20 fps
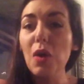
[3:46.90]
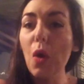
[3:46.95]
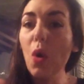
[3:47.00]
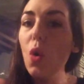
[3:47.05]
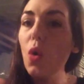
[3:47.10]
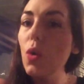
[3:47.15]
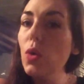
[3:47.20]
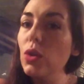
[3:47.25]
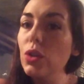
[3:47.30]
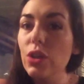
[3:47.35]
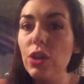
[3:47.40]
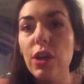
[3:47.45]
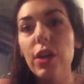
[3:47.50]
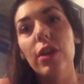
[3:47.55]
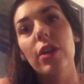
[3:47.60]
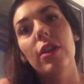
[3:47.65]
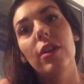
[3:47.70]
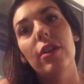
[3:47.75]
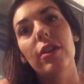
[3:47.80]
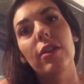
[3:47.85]

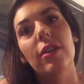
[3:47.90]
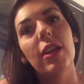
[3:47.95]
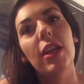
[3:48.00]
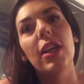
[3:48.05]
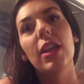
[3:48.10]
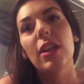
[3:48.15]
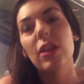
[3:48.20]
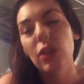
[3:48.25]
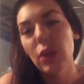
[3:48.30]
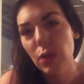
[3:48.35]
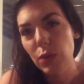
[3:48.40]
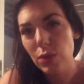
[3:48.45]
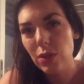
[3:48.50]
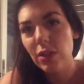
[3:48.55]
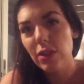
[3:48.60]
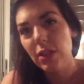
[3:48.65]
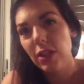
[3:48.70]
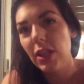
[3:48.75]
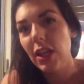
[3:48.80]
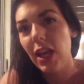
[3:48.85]
older, getting
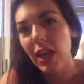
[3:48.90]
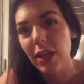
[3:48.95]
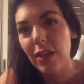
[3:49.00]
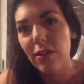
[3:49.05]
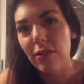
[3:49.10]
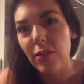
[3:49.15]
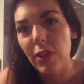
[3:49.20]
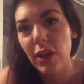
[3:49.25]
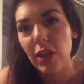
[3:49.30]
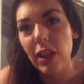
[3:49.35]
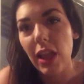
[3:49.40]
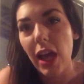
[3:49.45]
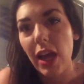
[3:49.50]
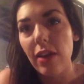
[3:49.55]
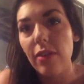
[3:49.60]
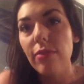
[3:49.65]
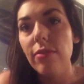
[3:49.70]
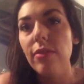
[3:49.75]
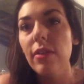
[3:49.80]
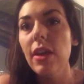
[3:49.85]
closer to the end of their
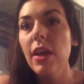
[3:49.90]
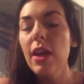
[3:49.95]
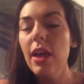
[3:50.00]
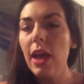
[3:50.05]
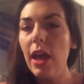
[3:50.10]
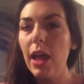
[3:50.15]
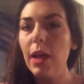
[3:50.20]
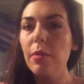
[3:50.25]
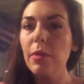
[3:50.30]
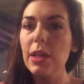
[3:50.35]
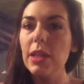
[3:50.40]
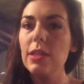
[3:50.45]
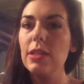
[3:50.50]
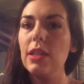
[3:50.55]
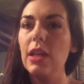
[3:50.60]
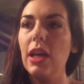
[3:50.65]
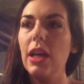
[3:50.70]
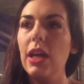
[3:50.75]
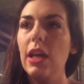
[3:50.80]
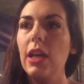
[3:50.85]
life, and we
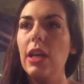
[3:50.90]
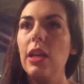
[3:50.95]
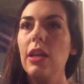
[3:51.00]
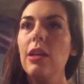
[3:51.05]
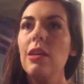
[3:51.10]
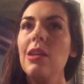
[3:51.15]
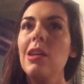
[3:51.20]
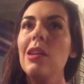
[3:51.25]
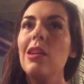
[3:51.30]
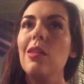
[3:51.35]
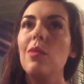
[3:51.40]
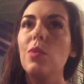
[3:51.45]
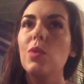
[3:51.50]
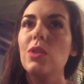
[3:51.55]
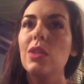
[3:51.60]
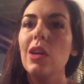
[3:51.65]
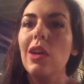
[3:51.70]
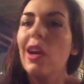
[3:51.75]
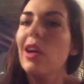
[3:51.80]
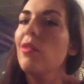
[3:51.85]
said,
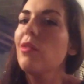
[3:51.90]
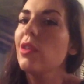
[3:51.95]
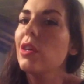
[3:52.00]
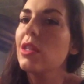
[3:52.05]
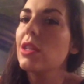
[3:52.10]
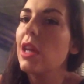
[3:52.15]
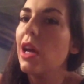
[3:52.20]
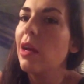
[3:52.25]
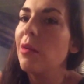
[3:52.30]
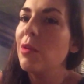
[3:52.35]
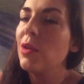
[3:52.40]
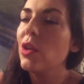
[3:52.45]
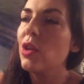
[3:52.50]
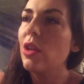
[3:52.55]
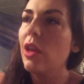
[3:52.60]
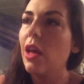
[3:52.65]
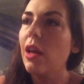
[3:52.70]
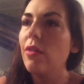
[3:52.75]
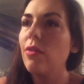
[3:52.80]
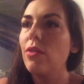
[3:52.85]
was there ever a time in your
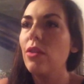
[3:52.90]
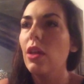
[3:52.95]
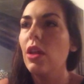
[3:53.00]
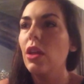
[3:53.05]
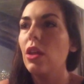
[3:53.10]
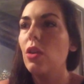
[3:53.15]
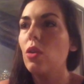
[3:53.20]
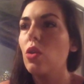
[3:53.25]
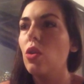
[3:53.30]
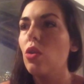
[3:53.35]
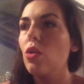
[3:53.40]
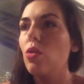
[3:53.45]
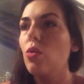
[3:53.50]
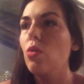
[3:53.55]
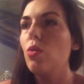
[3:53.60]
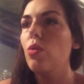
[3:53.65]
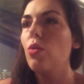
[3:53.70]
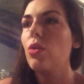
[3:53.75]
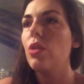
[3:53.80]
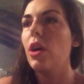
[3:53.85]
life that
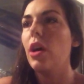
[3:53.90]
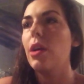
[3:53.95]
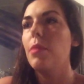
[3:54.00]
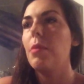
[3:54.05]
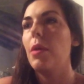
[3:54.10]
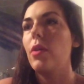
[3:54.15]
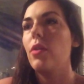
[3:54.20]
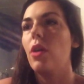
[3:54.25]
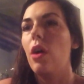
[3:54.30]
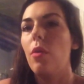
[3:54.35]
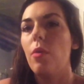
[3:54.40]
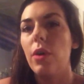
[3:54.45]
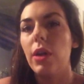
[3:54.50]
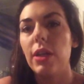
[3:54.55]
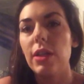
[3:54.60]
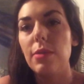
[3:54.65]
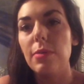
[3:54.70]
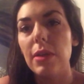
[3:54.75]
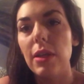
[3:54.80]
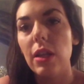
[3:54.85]
you thought about not
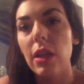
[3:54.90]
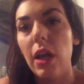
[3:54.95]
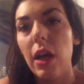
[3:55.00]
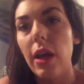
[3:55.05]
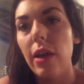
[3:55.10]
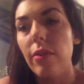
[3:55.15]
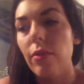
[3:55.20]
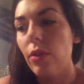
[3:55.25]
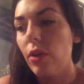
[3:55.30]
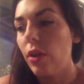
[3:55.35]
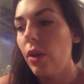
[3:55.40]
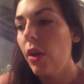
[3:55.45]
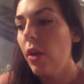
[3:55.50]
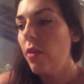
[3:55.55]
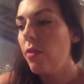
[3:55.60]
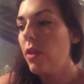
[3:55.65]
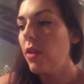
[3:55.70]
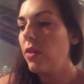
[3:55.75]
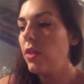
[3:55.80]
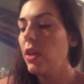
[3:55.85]
wanting to be alive, or
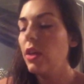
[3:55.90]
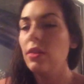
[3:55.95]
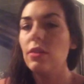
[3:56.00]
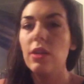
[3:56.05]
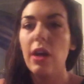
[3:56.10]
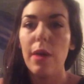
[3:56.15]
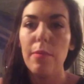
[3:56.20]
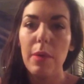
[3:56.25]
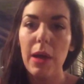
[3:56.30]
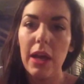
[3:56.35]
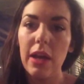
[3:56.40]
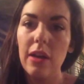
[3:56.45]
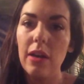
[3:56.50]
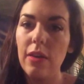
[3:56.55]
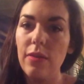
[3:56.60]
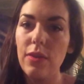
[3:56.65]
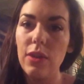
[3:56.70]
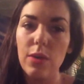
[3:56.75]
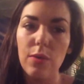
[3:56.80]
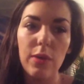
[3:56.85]
that things got bad
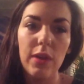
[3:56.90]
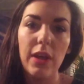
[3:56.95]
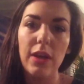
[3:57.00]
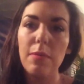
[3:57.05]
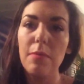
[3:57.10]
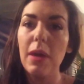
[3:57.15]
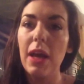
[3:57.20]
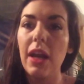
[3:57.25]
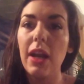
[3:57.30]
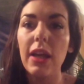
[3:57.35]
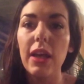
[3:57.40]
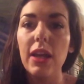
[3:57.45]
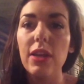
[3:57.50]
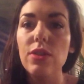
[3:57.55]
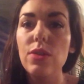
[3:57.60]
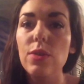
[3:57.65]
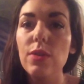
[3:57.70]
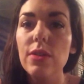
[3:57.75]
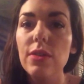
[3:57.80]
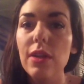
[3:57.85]
enough that you were like, man, I can't
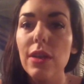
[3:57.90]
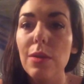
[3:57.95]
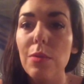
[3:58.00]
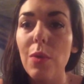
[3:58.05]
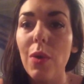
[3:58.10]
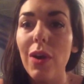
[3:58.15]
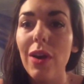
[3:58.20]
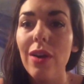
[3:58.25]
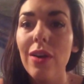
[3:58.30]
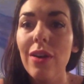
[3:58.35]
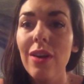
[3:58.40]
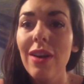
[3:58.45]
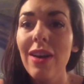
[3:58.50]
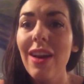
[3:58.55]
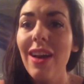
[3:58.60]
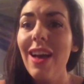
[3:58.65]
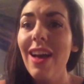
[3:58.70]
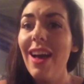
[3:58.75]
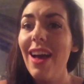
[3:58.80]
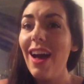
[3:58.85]
do this anymore?
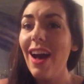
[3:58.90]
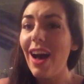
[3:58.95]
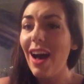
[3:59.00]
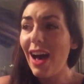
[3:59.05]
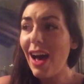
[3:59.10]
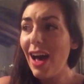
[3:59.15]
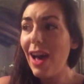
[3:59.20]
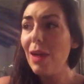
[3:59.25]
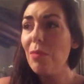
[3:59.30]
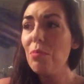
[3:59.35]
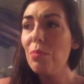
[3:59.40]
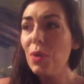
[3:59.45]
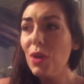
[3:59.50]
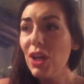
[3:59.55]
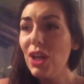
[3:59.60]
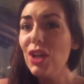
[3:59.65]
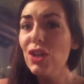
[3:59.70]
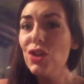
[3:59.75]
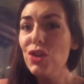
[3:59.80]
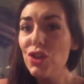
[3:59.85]
I'm pretty